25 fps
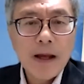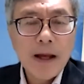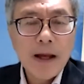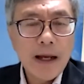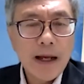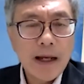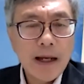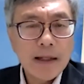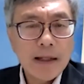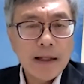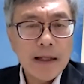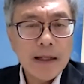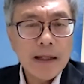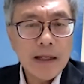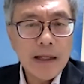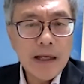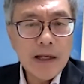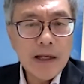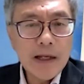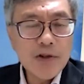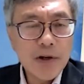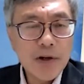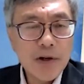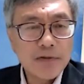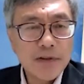And in
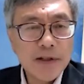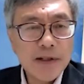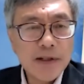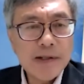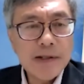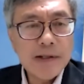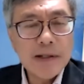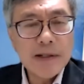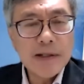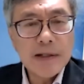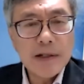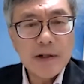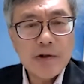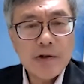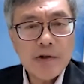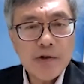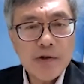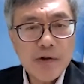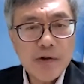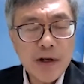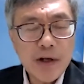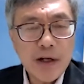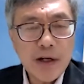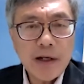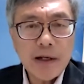each of this
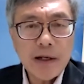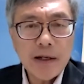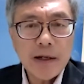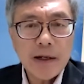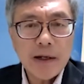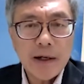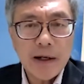industry,